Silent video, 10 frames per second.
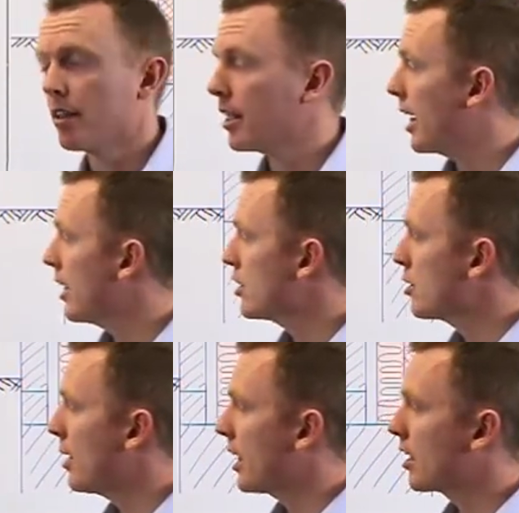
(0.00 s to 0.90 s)
The higher
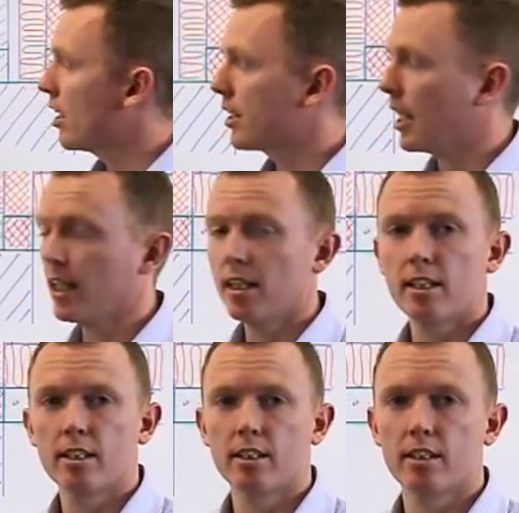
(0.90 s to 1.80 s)
cement content
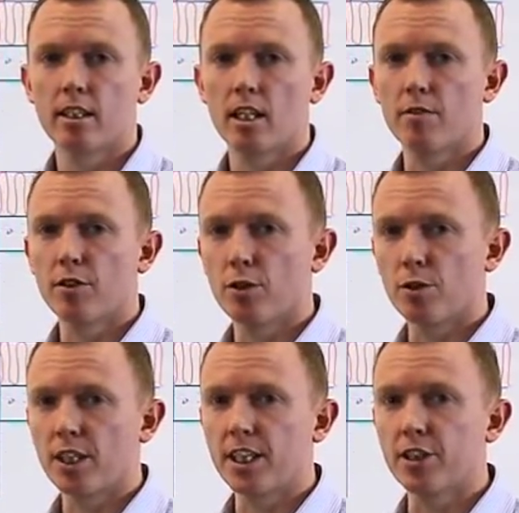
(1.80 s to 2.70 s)
of a
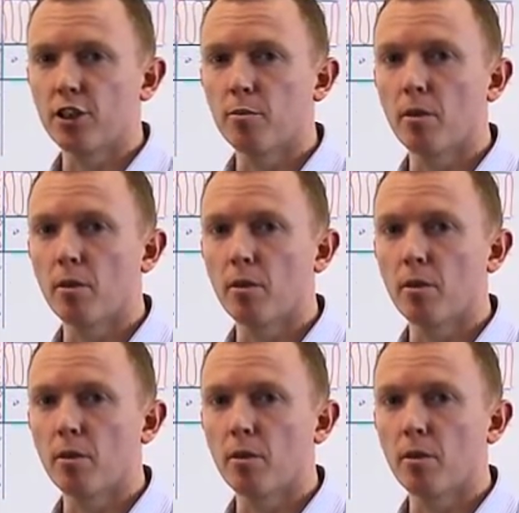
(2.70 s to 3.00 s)
13 Newton